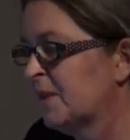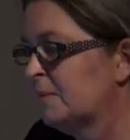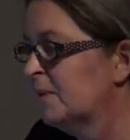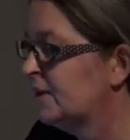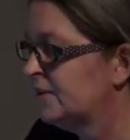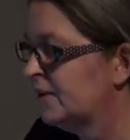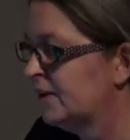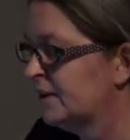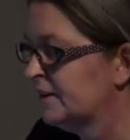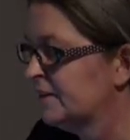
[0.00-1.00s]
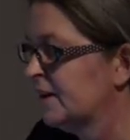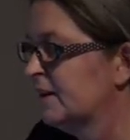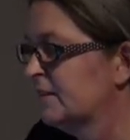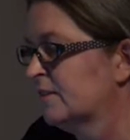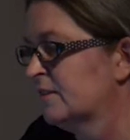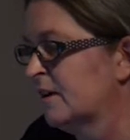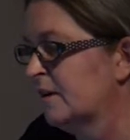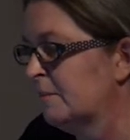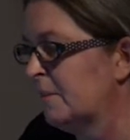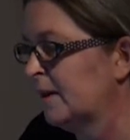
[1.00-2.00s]
military site
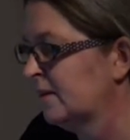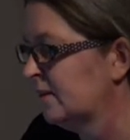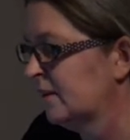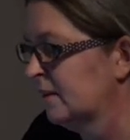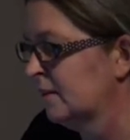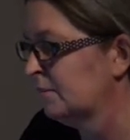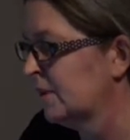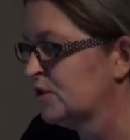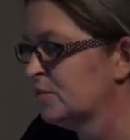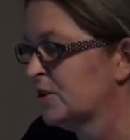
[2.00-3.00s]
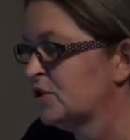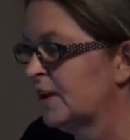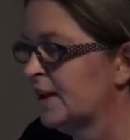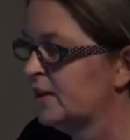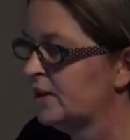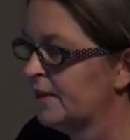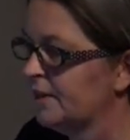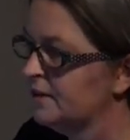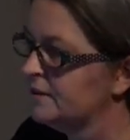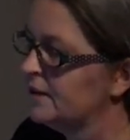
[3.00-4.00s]
until much, much later.
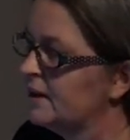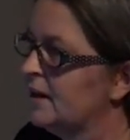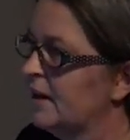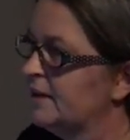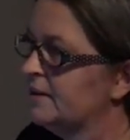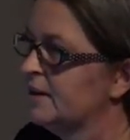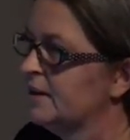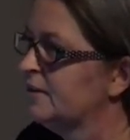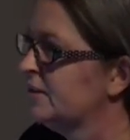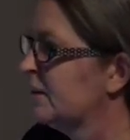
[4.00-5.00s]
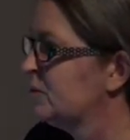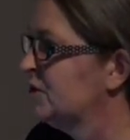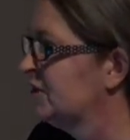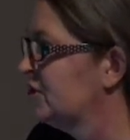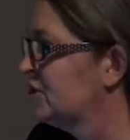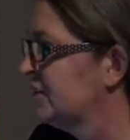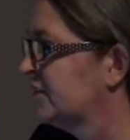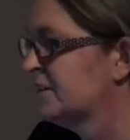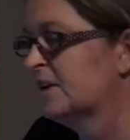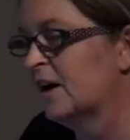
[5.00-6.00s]
And these satellite interception
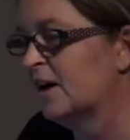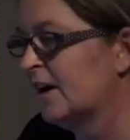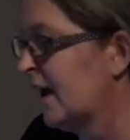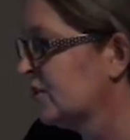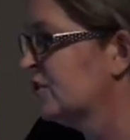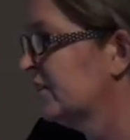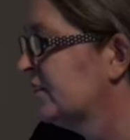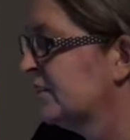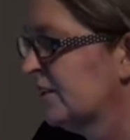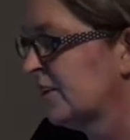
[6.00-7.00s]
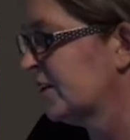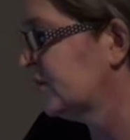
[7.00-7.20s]
dishes are actually still there